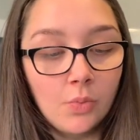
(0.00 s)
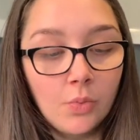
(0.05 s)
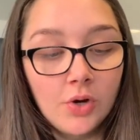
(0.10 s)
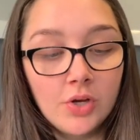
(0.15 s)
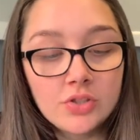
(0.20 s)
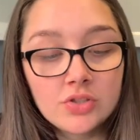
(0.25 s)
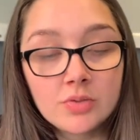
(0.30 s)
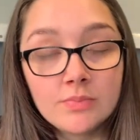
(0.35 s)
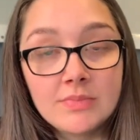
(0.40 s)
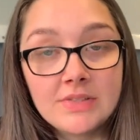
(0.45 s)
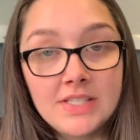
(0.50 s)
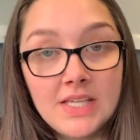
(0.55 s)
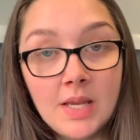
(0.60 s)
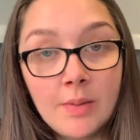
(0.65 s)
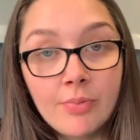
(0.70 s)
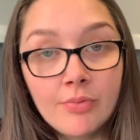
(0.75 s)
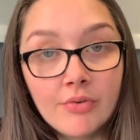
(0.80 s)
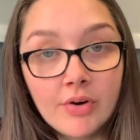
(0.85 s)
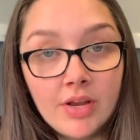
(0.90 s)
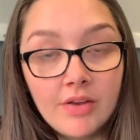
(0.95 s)
were some
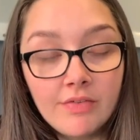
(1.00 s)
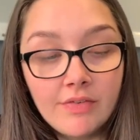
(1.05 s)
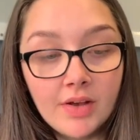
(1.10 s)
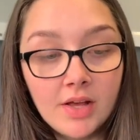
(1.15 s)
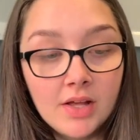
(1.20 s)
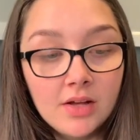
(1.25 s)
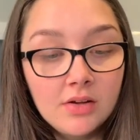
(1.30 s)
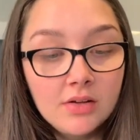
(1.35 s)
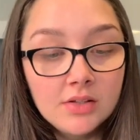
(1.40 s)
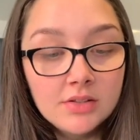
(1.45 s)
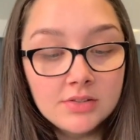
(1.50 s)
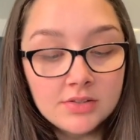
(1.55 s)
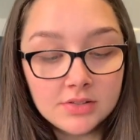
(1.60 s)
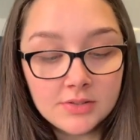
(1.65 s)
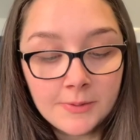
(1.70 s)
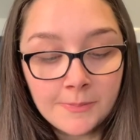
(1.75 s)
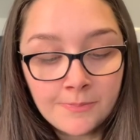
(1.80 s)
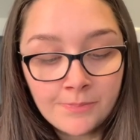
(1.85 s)
tip refills.